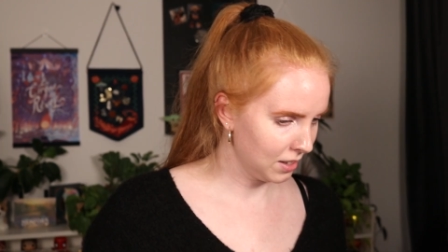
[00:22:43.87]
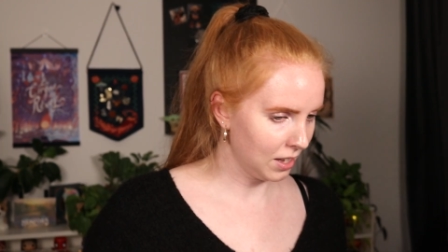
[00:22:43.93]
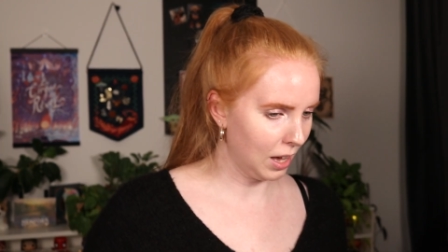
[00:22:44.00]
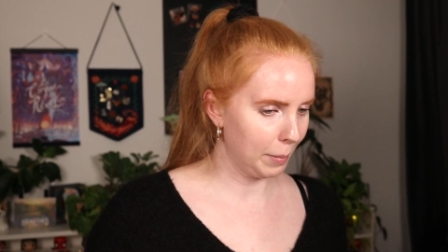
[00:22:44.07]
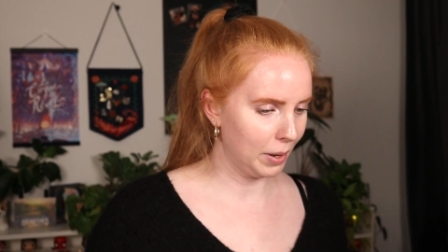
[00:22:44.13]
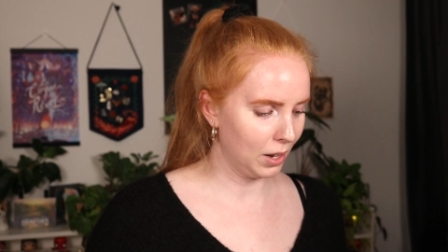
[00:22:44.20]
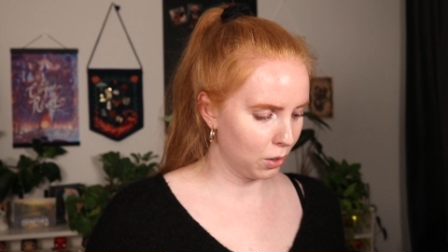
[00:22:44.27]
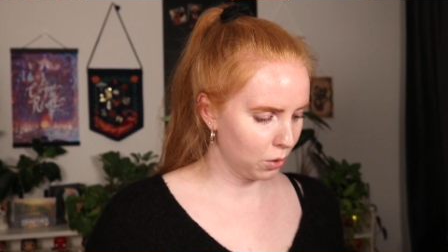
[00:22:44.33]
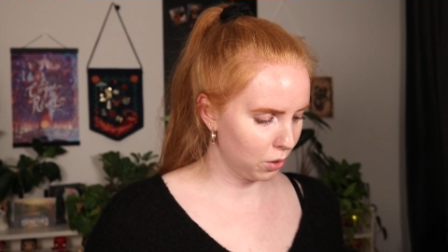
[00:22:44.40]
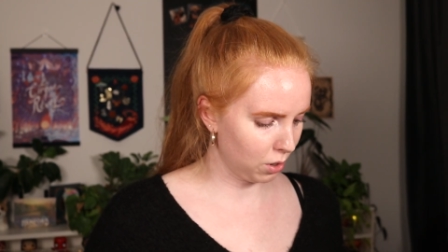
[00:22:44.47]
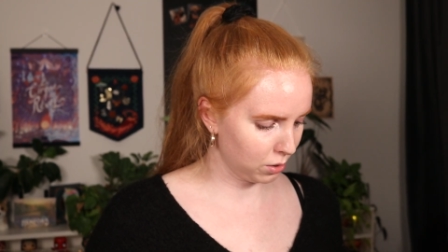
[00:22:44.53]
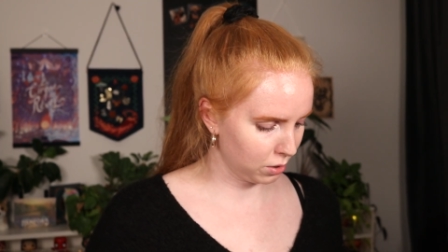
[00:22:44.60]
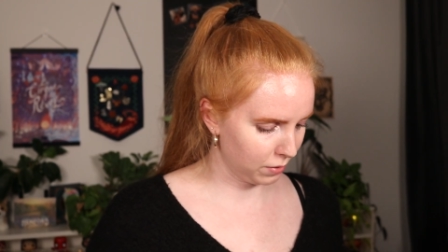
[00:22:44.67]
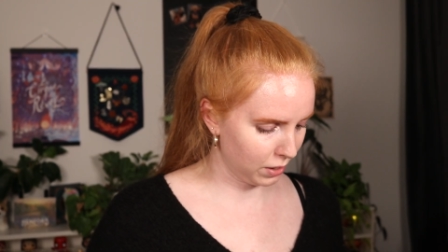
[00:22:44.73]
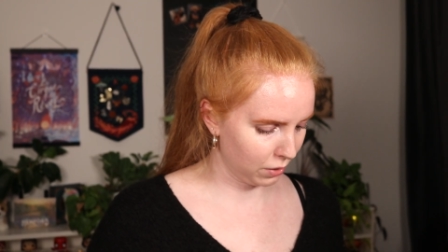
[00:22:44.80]
I mean, I could
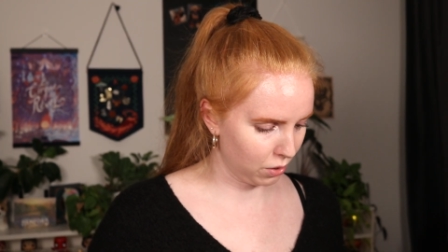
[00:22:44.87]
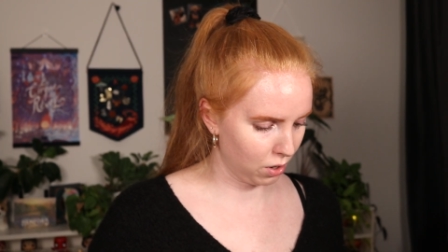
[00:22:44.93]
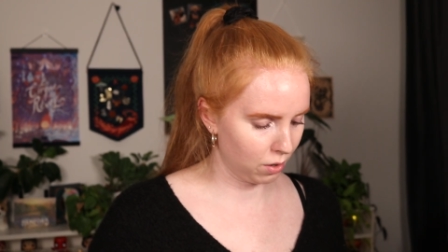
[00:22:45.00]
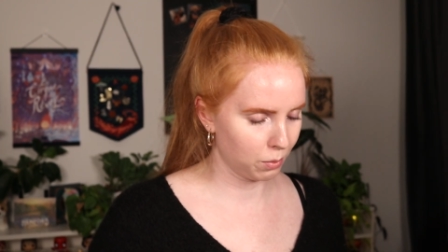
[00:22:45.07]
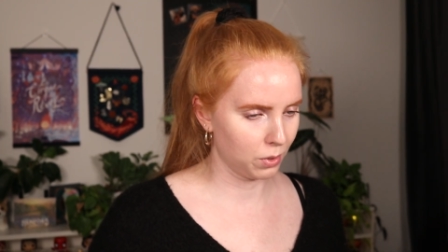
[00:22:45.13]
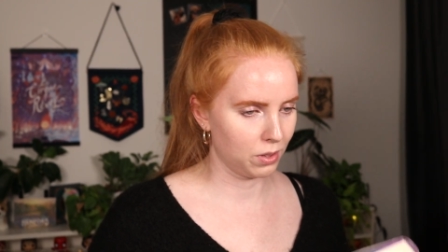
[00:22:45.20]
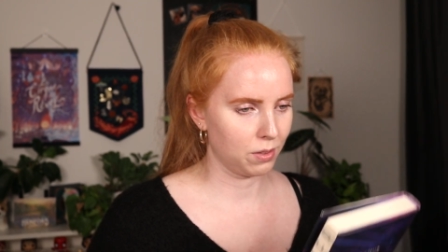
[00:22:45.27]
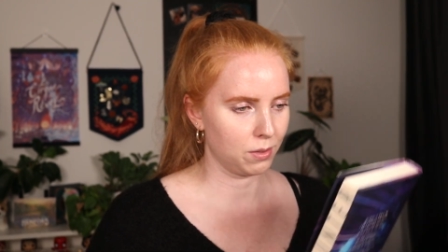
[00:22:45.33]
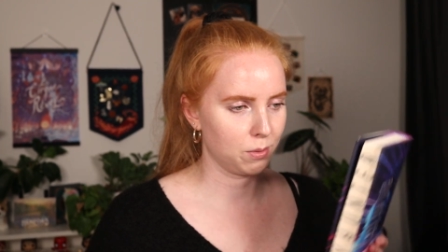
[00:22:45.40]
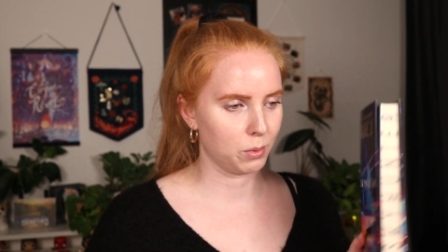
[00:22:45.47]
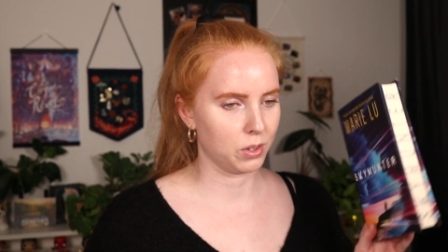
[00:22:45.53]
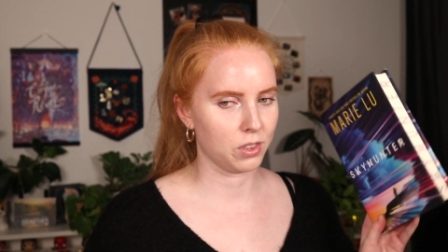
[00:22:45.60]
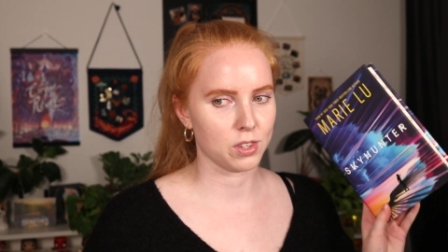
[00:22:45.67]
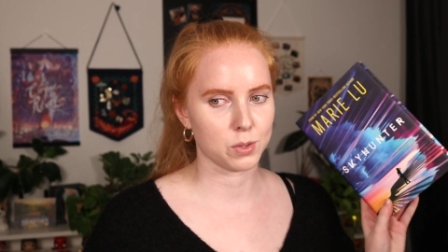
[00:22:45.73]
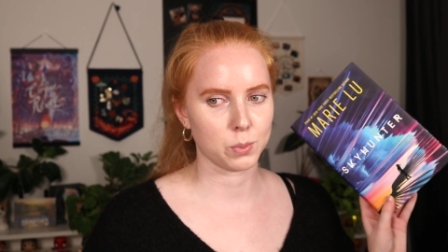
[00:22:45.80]
also have gone
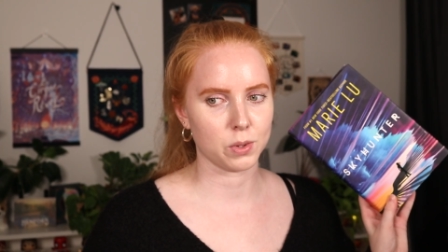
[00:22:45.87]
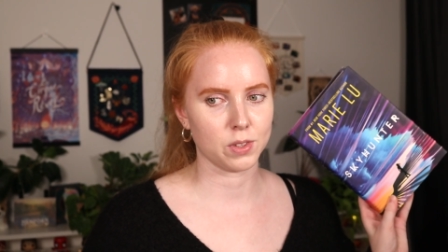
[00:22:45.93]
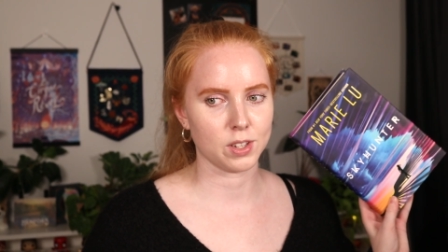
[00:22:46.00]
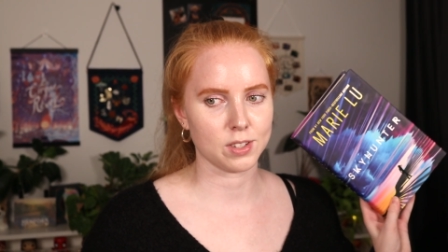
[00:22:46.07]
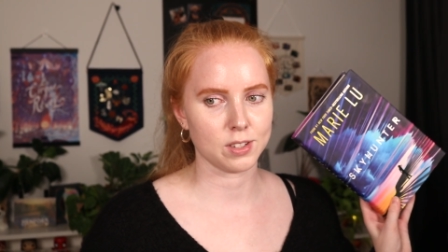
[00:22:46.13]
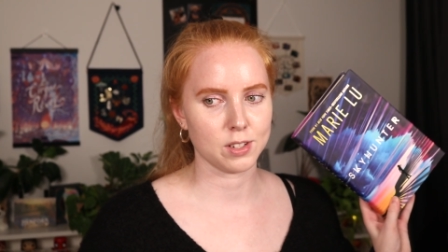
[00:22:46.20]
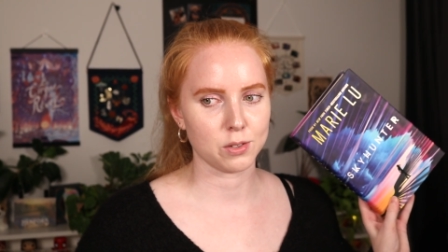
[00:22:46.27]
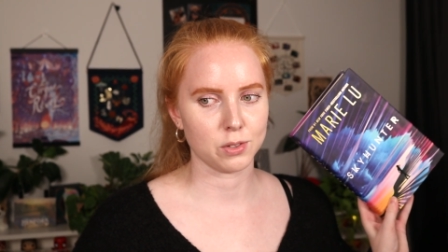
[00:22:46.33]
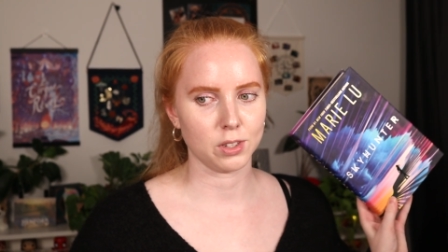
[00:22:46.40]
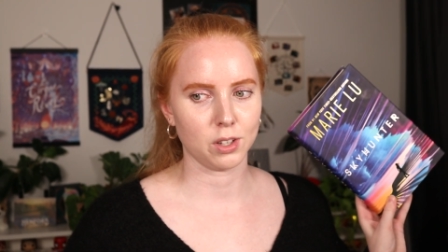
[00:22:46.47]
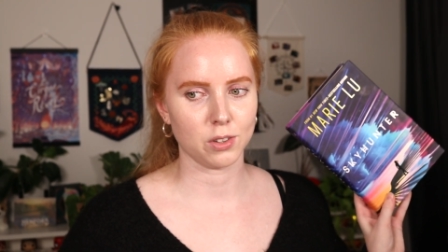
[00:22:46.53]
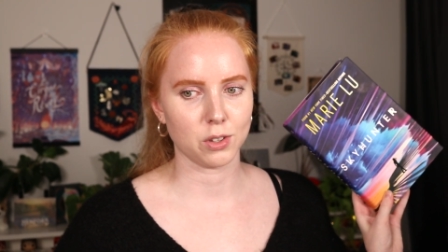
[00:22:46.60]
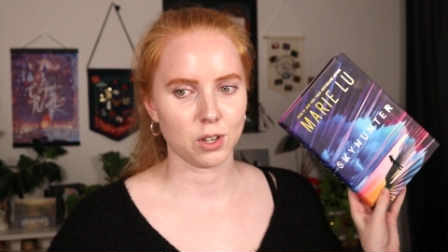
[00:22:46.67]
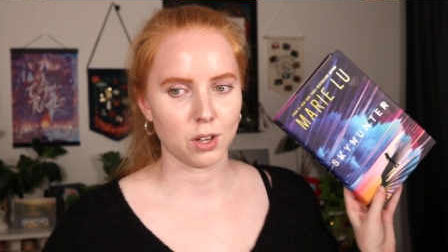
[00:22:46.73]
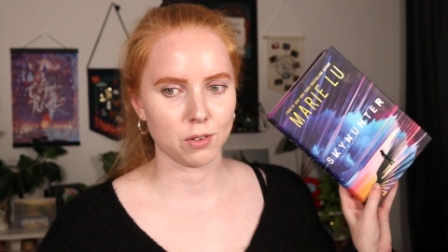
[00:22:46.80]
with this one that's literally on
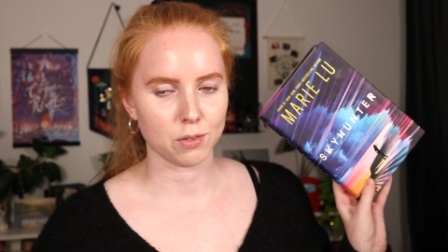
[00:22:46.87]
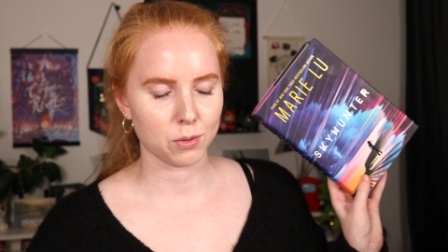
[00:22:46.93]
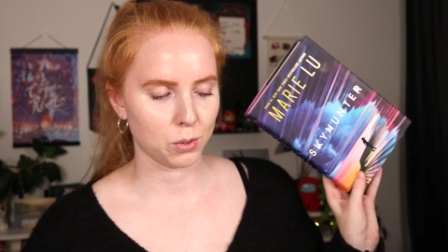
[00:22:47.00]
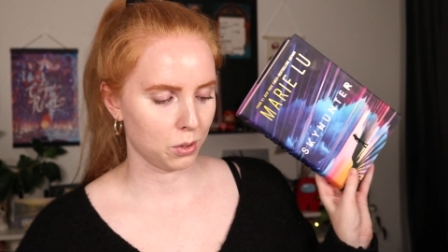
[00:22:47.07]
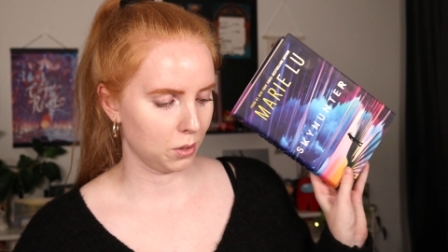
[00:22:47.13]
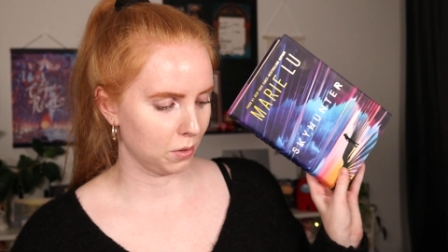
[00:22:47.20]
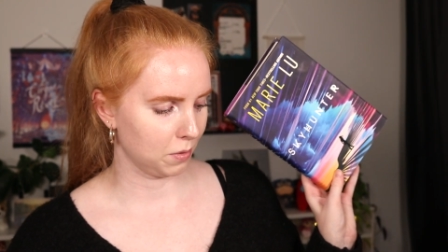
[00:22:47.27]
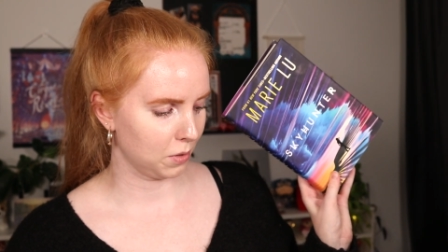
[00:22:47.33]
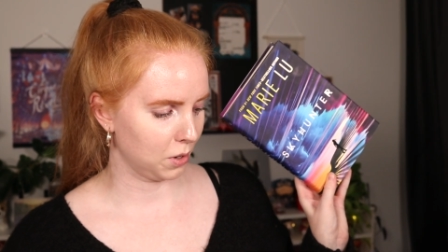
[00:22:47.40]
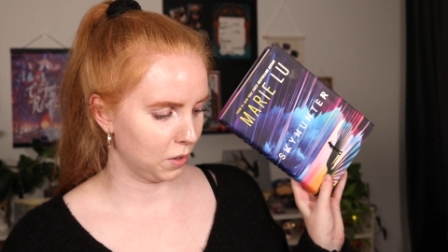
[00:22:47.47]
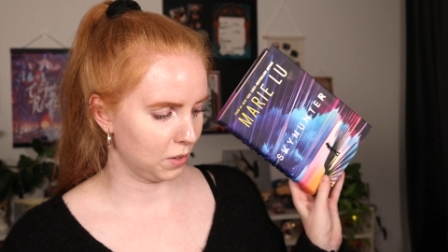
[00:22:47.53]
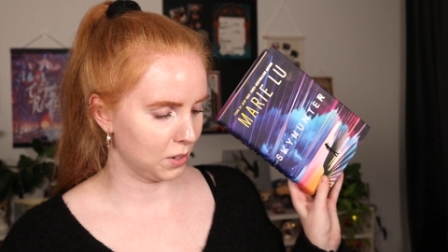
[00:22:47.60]
the cup or on the